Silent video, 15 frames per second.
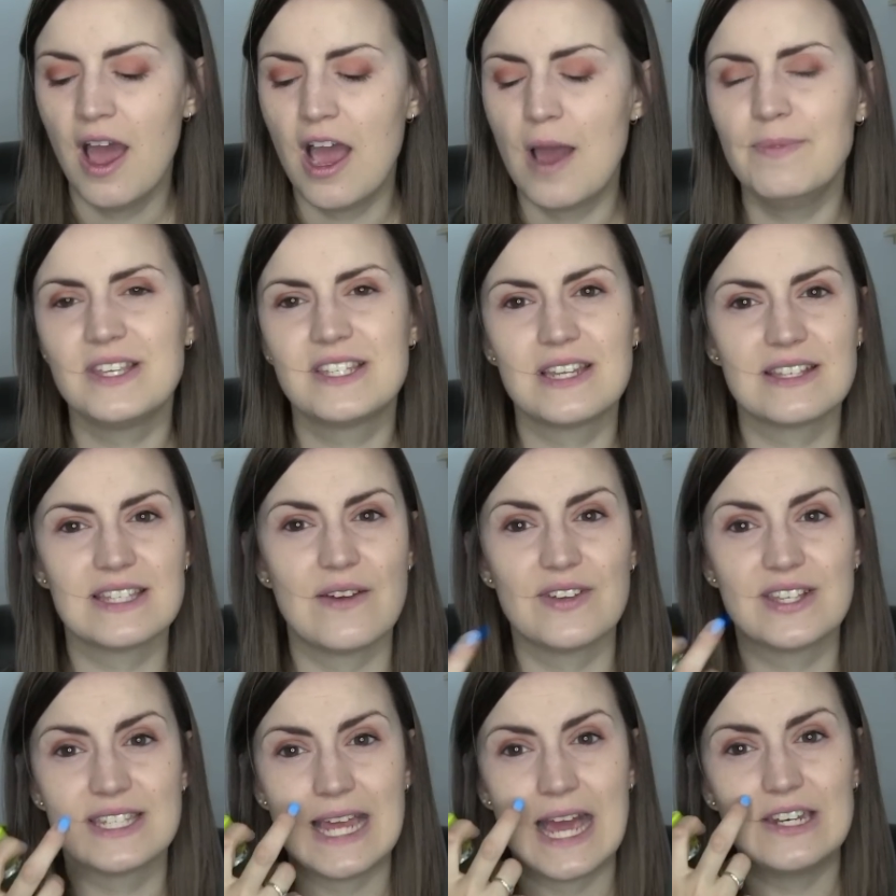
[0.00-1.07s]
This does have
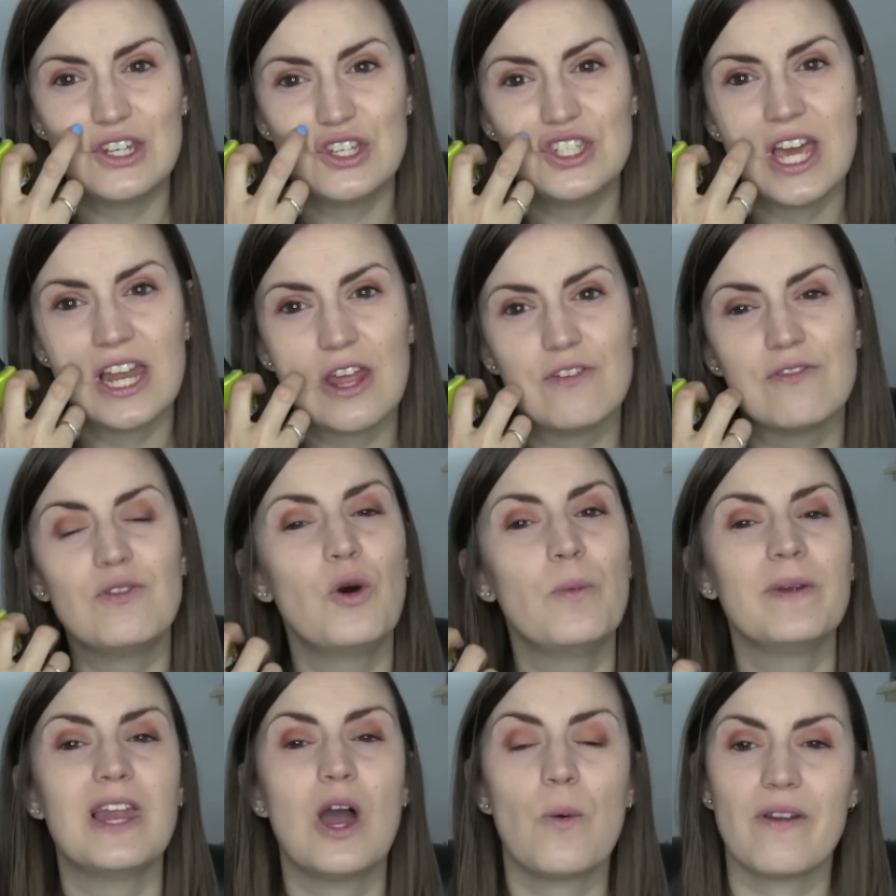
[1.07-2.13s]
a standard yellow
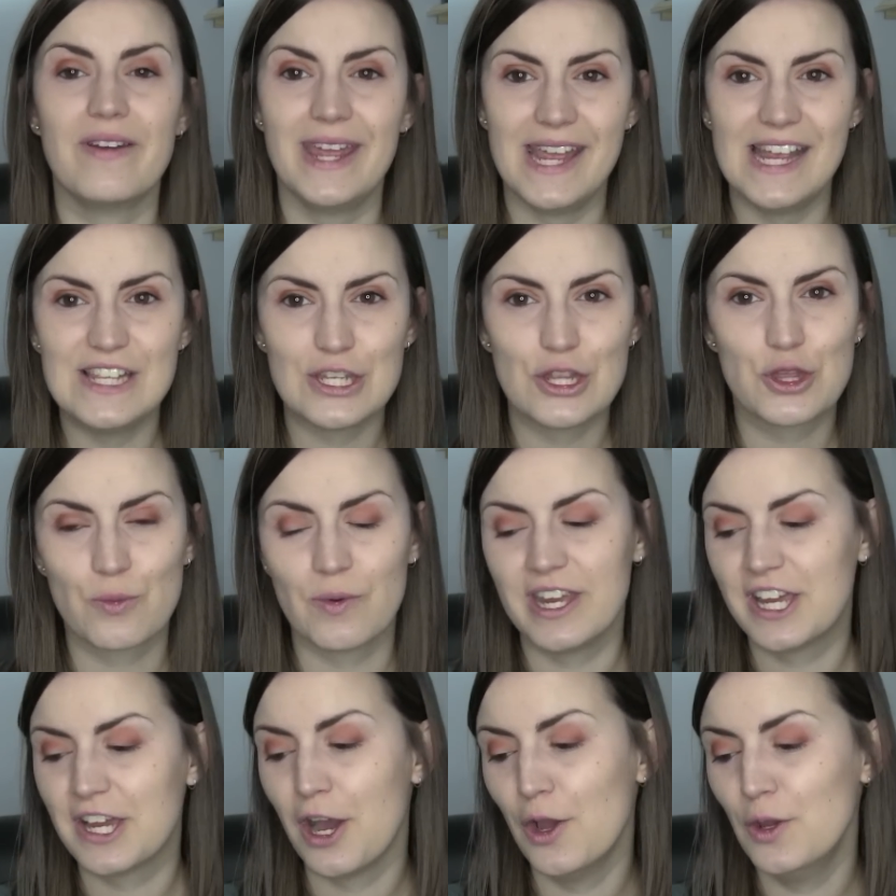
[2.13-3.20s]
formula where it is
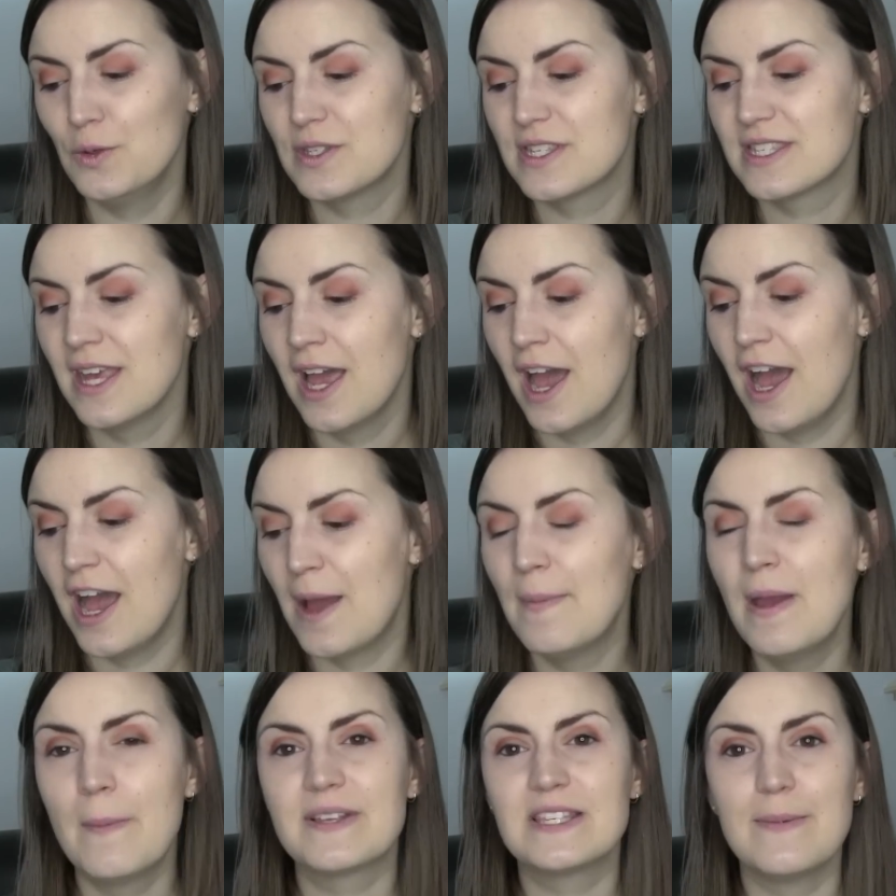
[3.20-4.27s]
3 coats.
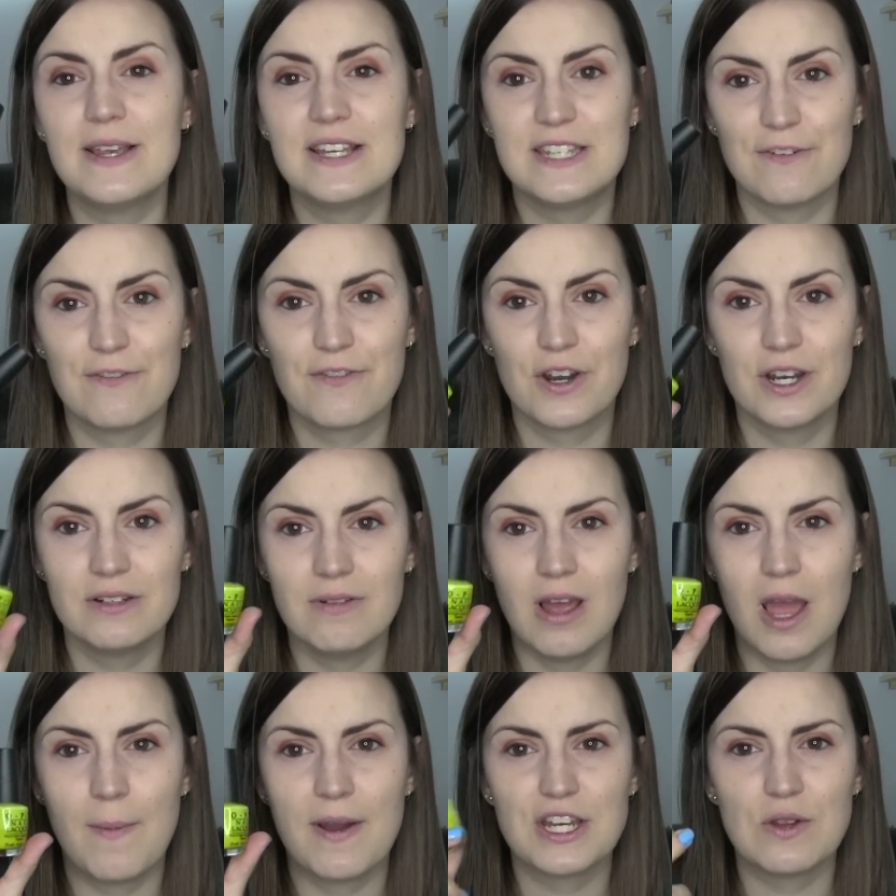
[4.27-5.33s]
But something different.
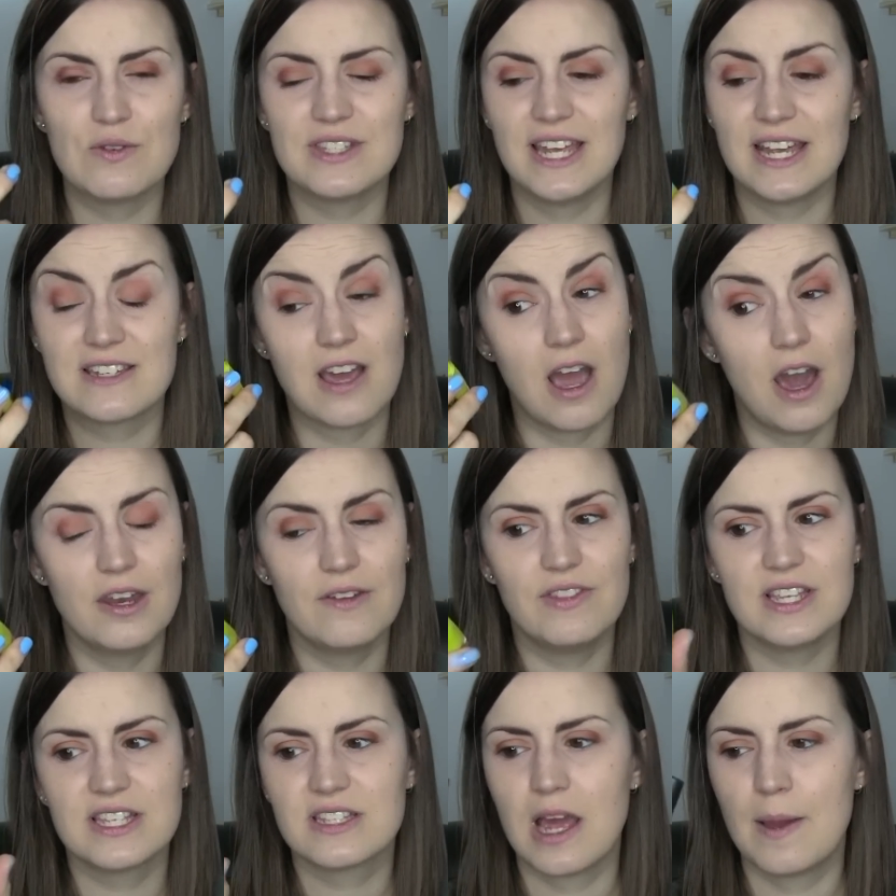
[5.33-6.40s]
I don't see a ton of
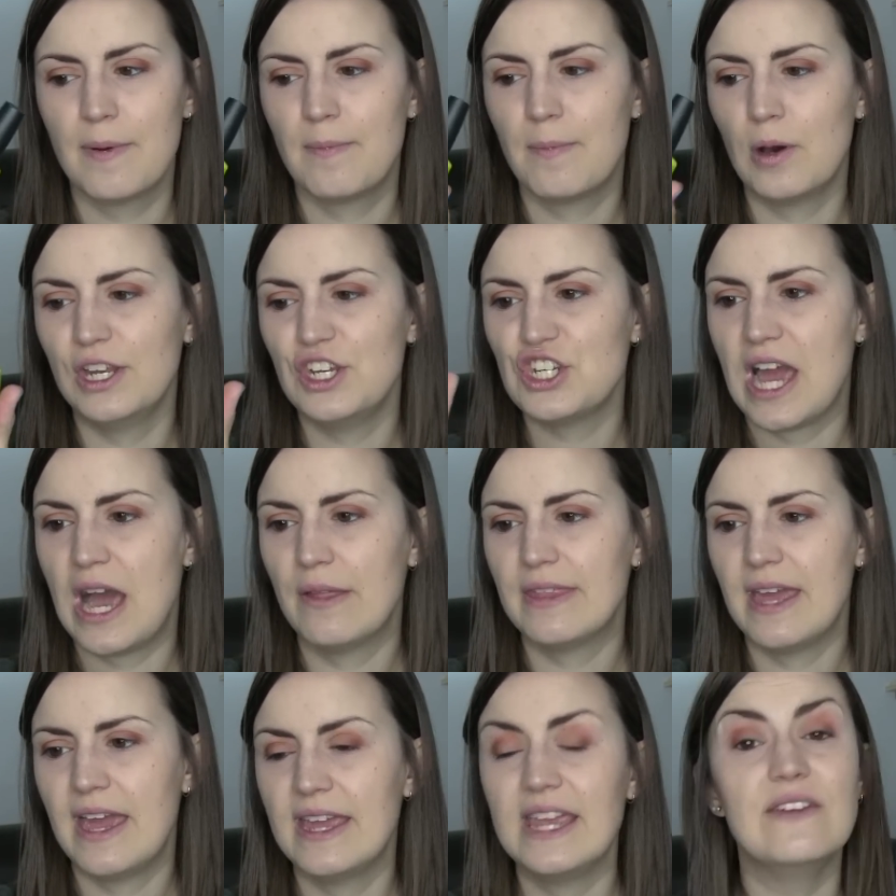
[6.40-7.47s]
this type of polish out
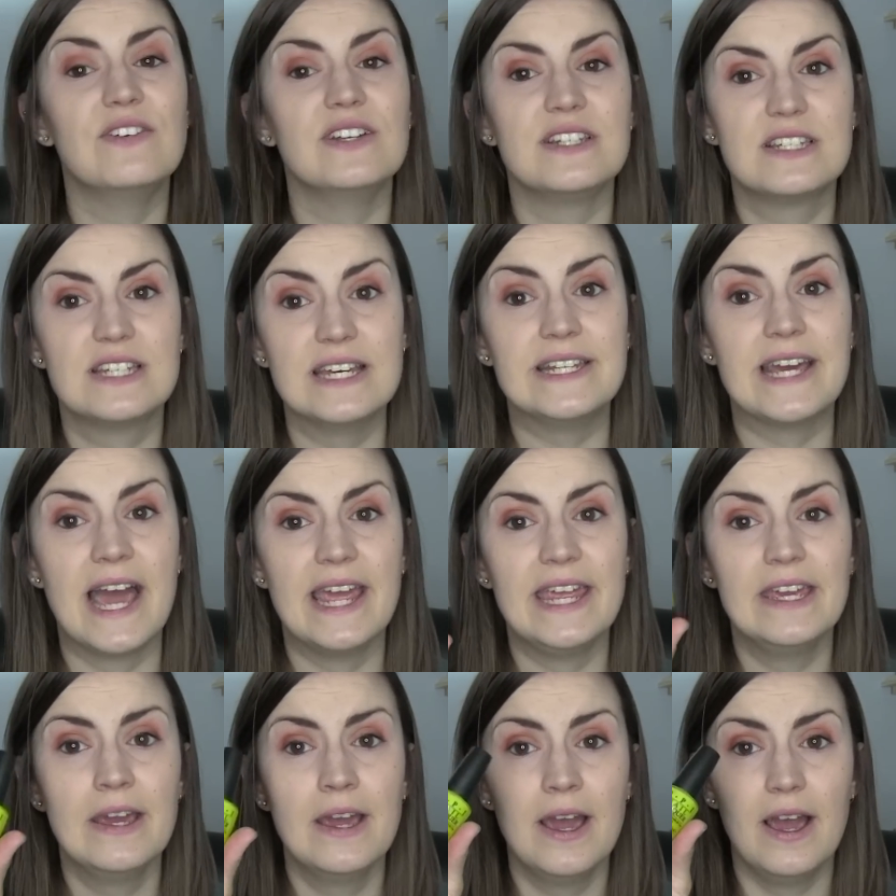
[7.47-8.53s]
there even
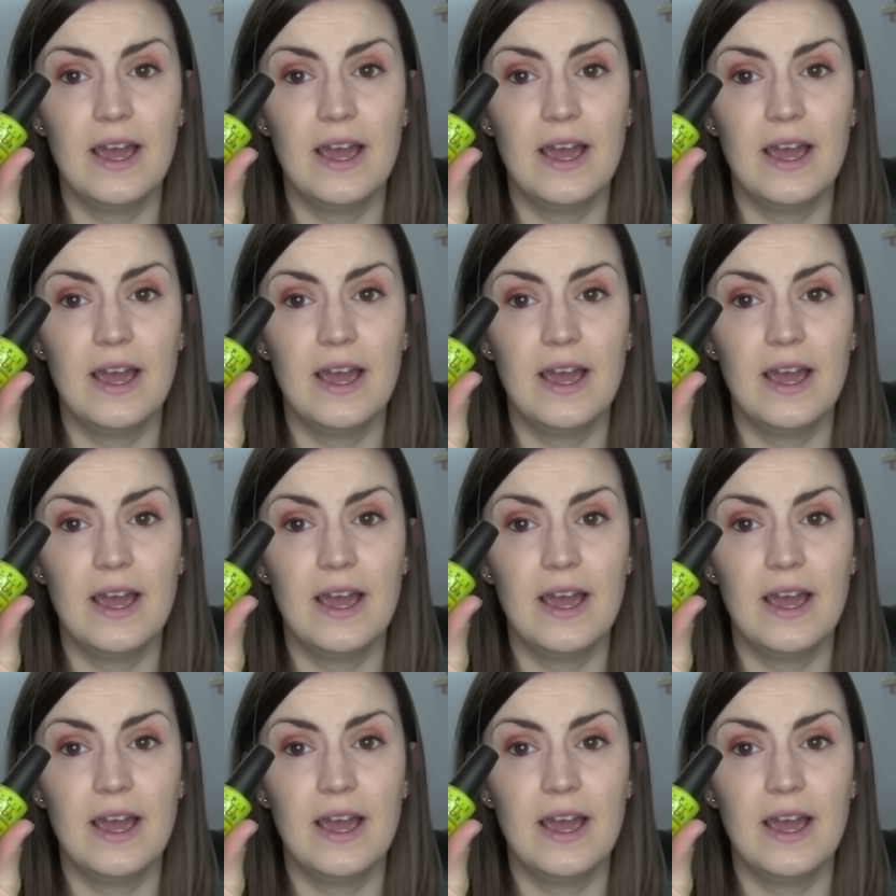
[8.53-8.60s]
today.